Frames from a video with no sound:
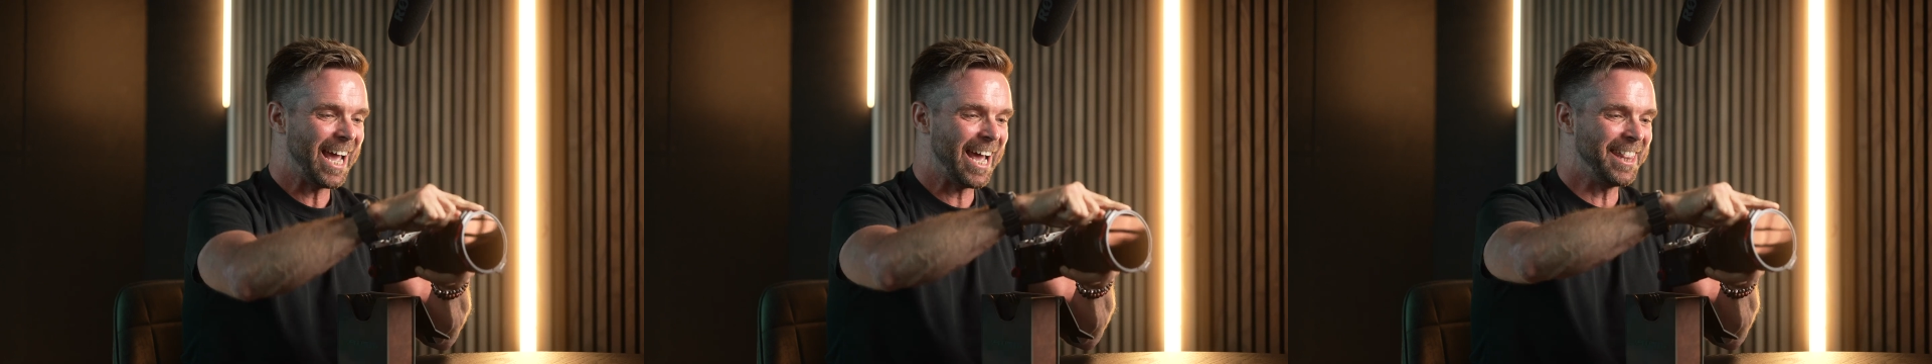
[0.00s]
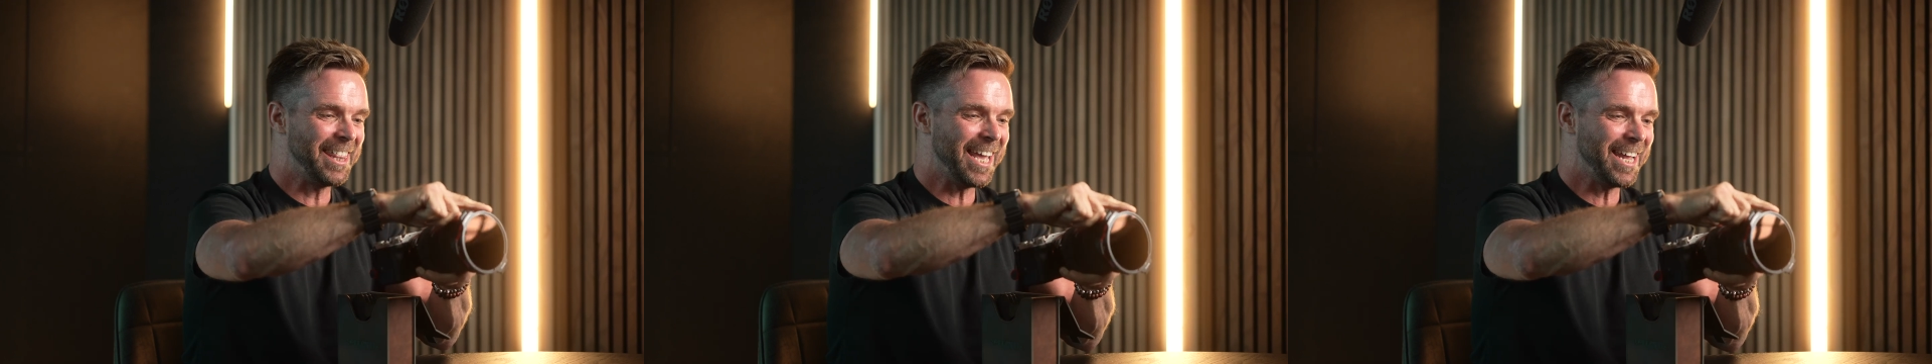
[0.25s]

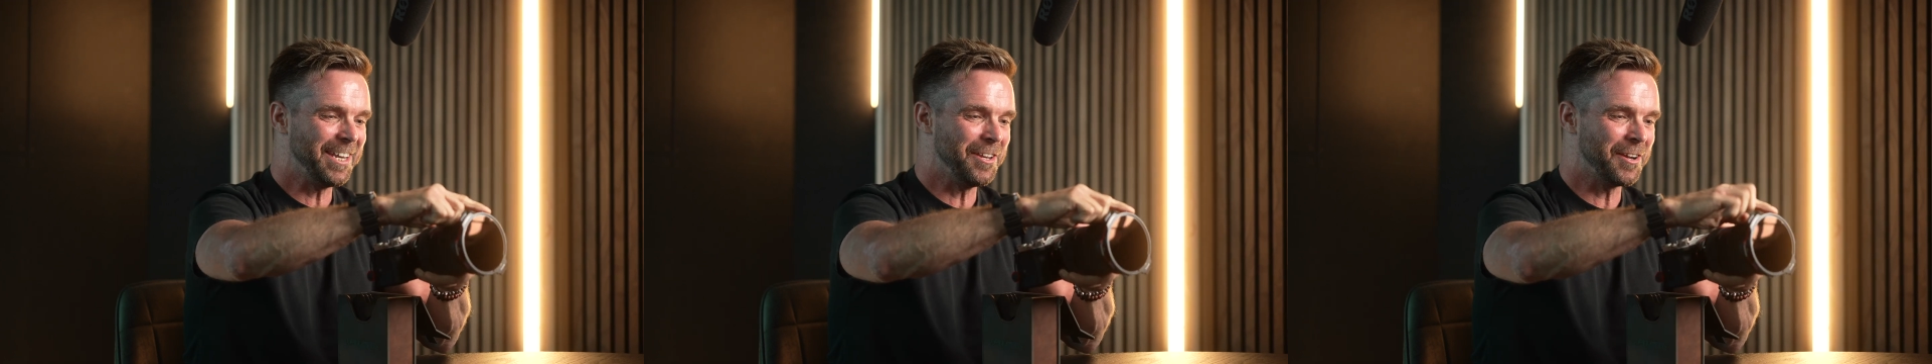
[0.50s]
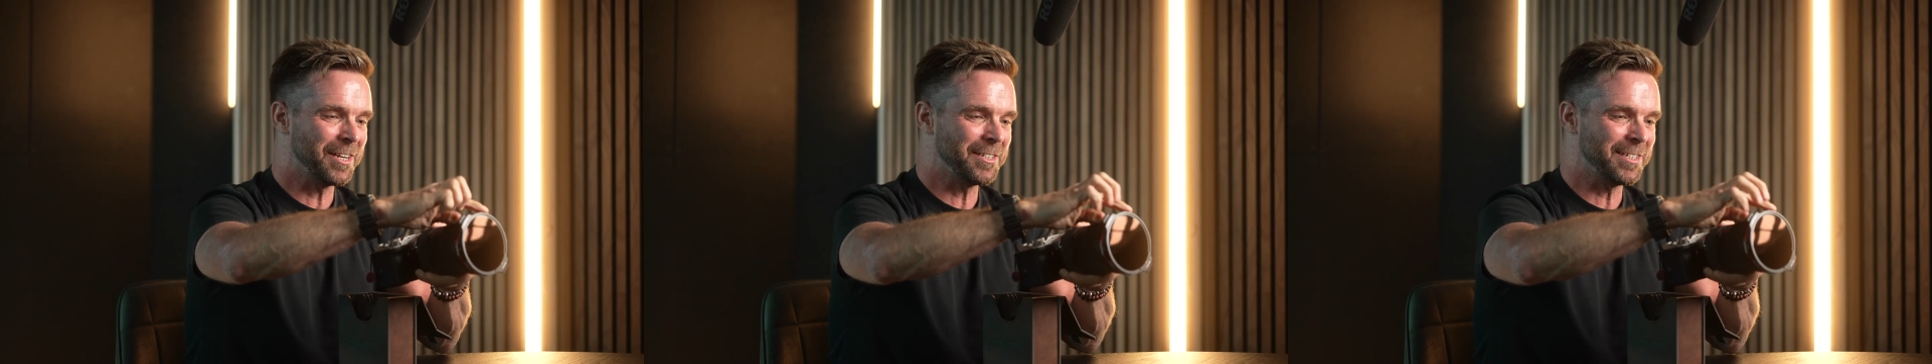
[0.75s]
And then you
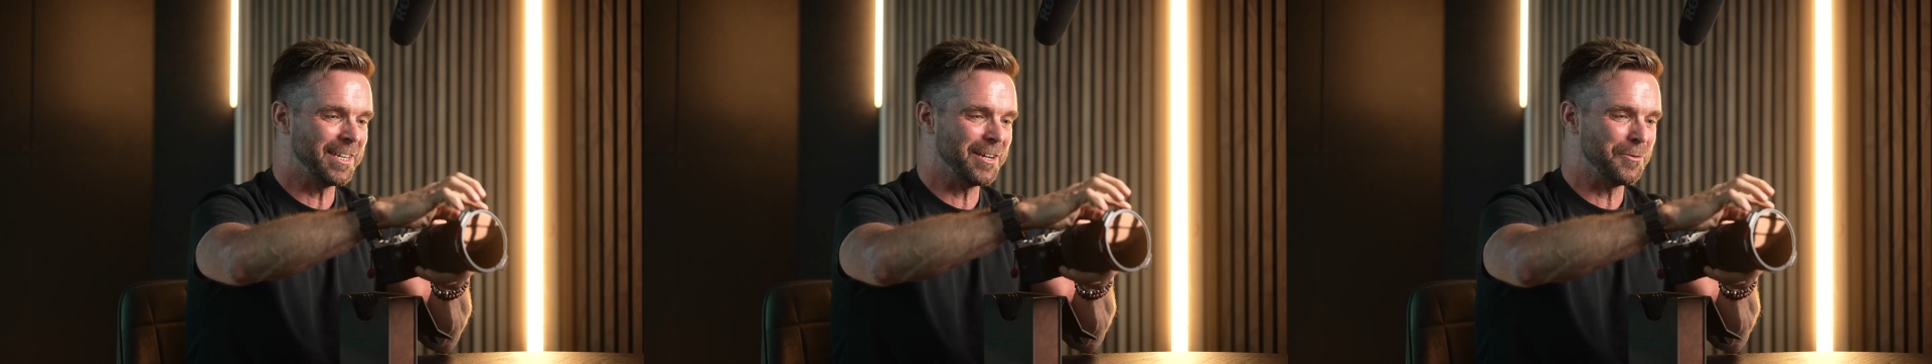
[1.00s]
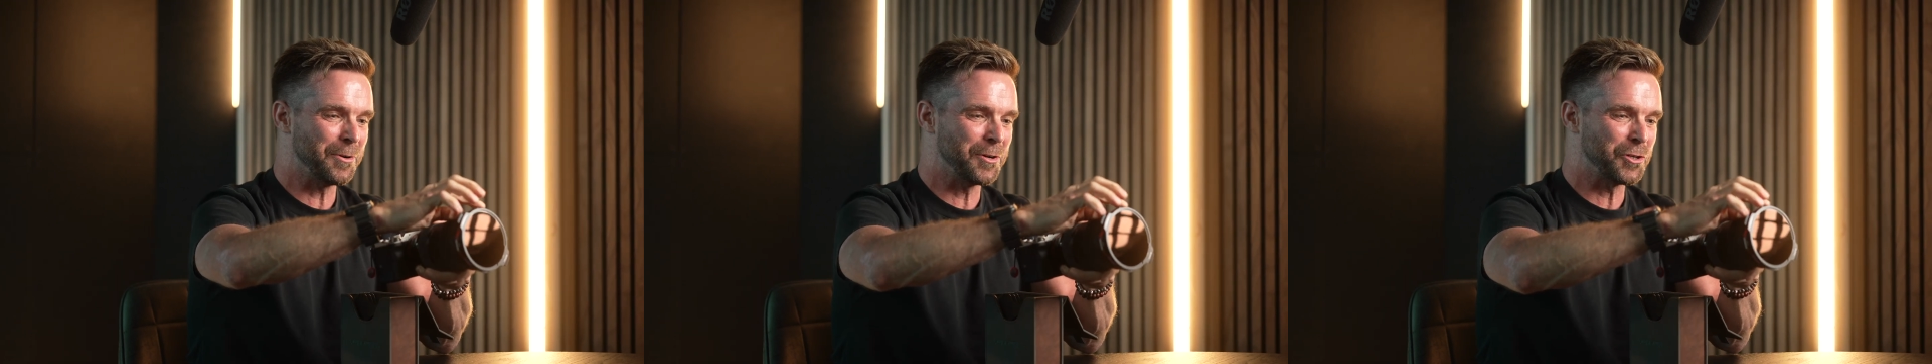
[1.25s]
can
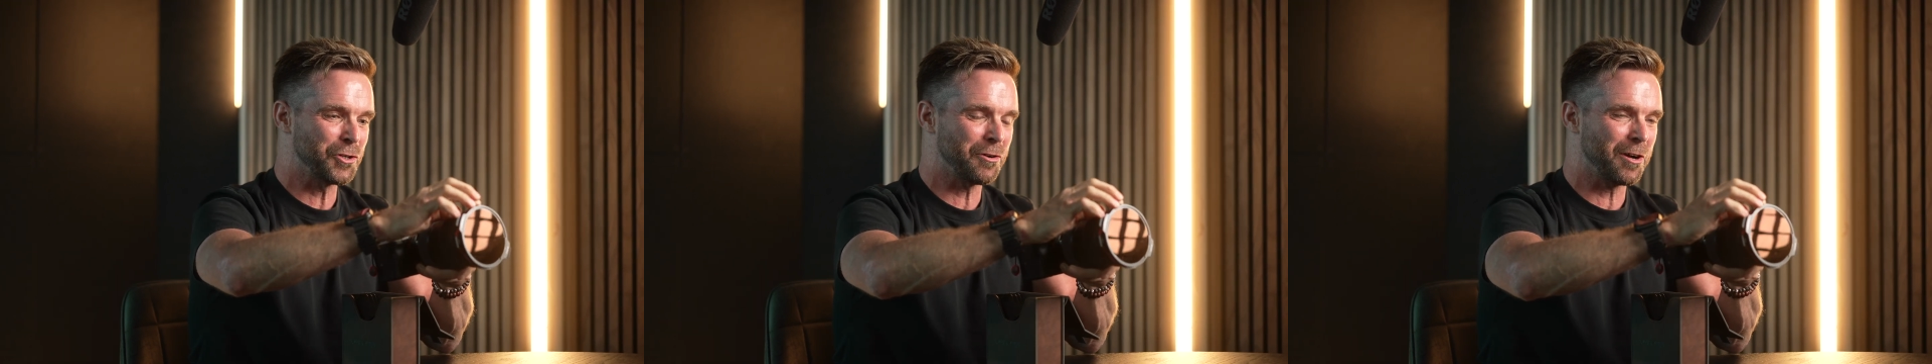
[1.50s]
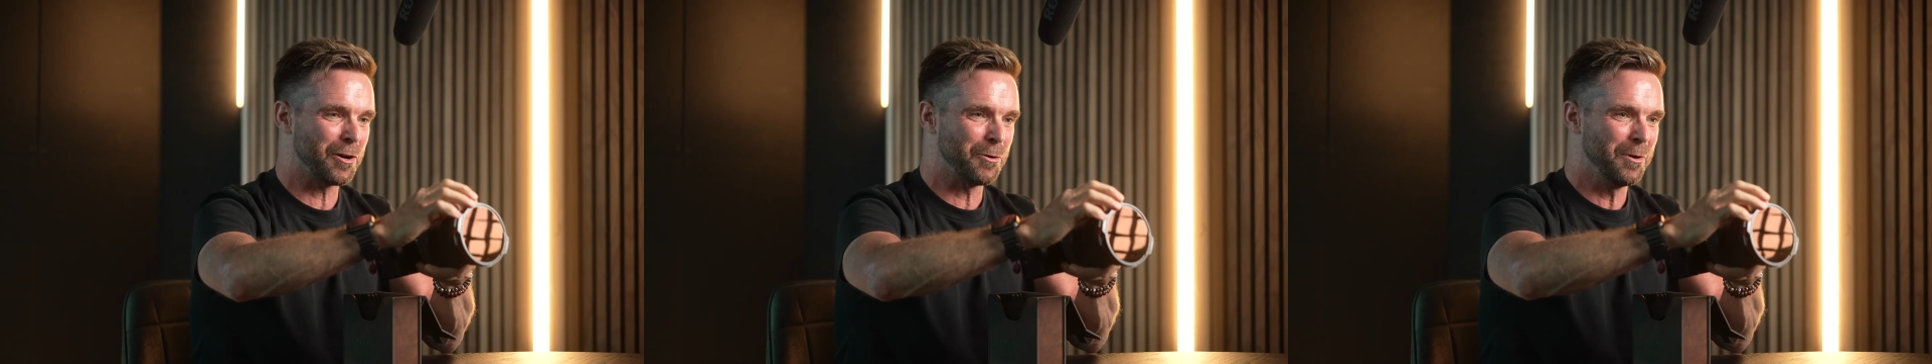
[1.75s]
still
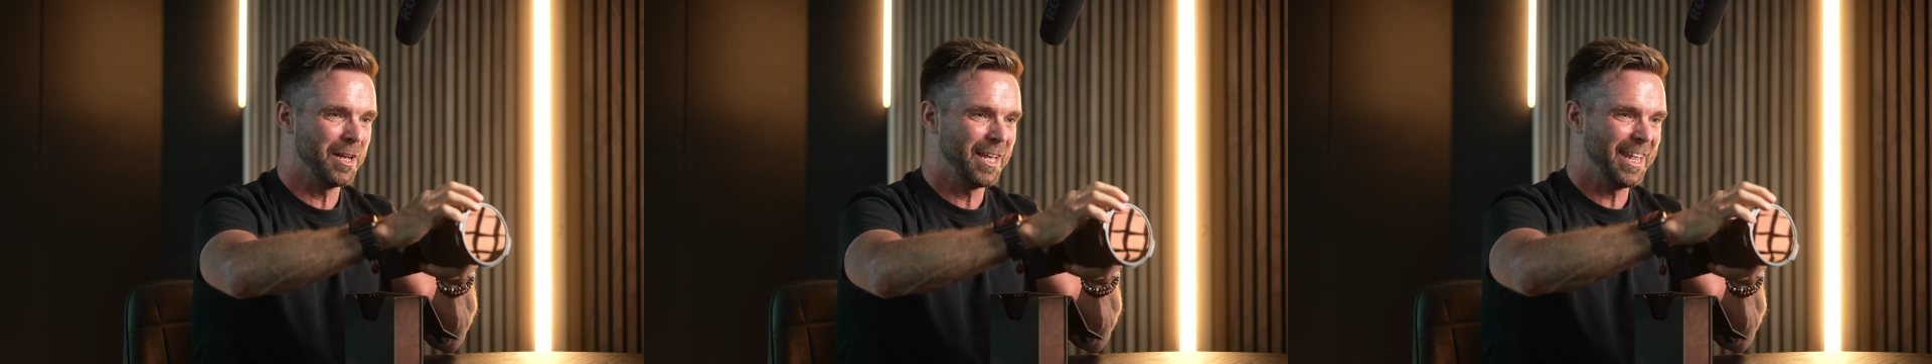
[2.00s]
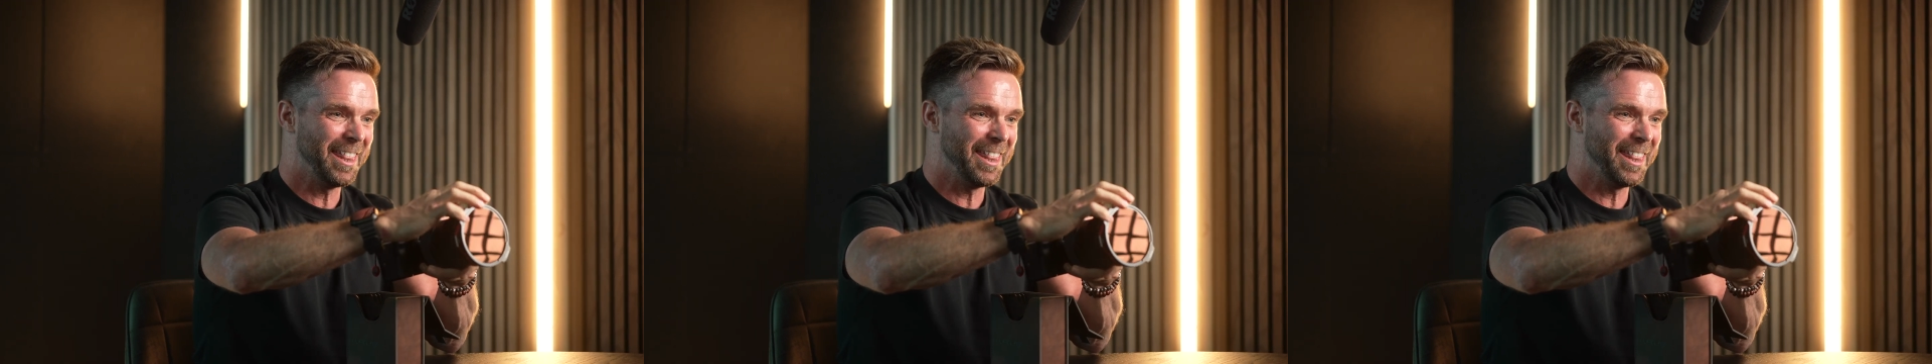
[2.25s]
control